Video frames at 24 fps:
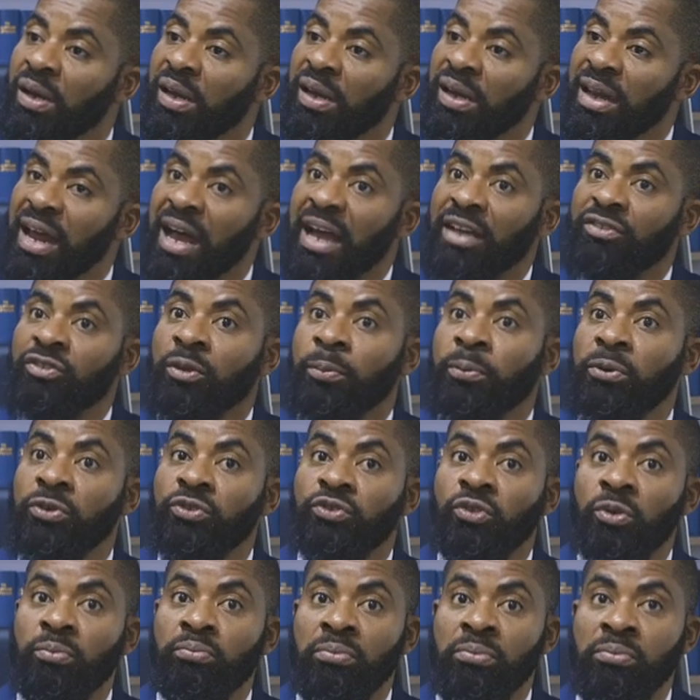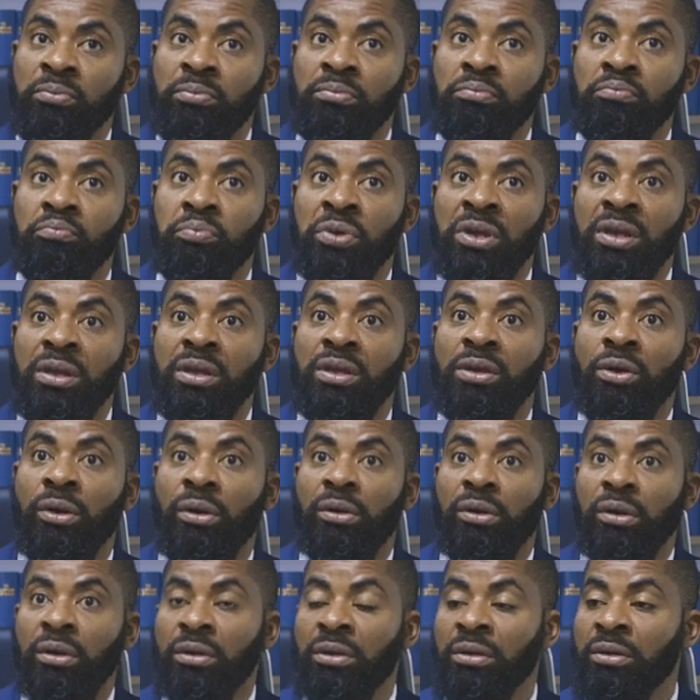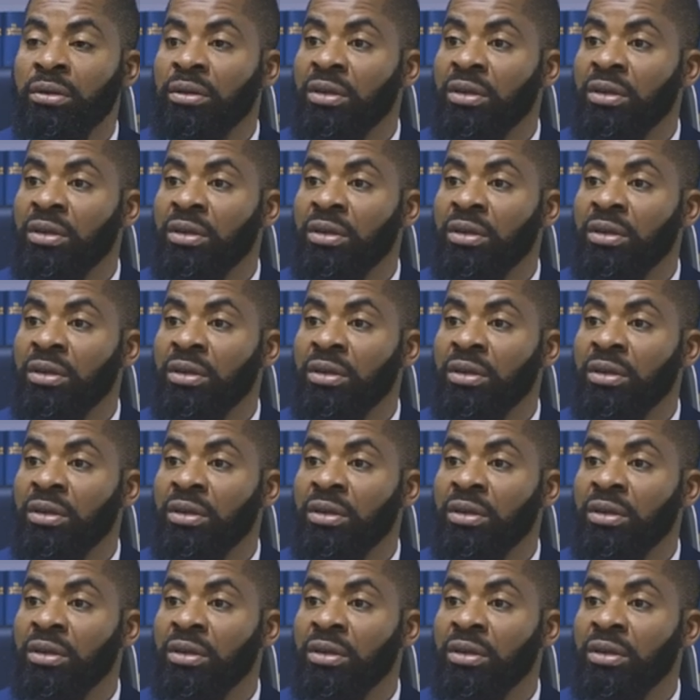that are supposed to be your